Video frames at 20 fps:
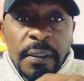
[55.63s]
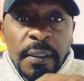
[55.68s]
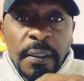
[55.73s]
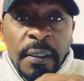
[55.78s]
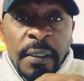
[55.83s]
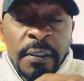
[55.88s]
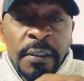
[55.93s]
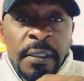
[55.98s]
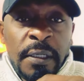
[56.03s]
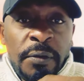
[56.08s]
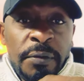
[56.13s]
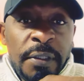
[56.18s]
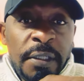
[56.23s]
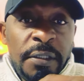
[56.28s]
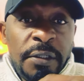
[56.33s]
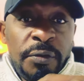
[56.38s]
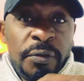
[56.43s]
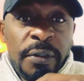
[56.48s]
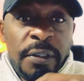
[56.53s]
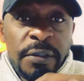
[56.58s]
And now they're
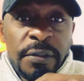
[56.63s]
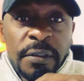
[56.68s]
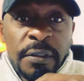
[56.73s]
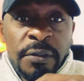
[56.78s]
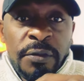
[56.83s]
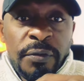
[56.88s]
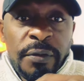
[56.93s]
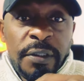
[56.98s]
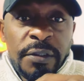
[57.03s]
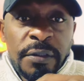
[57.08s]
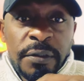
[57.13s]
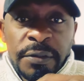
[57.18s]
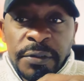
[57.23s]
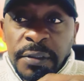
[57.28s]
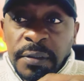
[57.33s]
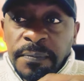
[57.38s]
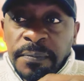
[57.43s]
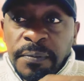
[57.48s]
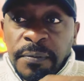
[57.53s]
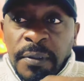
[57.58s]
in a, re- a new
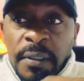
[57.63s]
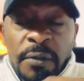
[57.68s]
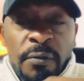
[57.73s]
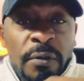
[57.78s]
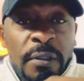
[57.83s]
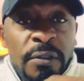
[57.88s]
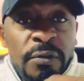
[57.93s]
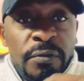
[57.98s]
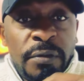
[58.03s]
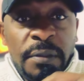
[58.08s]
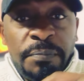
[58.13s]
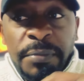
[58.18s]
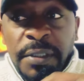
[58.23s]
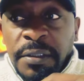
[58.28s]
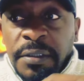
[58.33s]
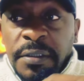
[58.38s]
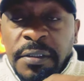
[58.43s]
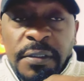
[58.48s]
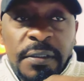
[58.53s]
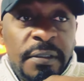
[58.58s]
relationship. They are going to the
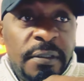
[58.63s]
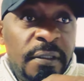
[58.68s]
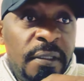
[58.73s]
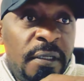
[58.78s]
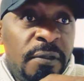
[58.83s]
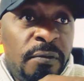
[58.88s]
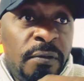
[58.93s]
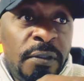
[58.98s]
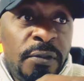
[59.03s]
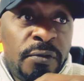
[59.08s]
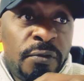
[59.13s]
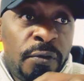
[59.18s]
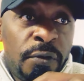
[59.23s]
beach. They are going to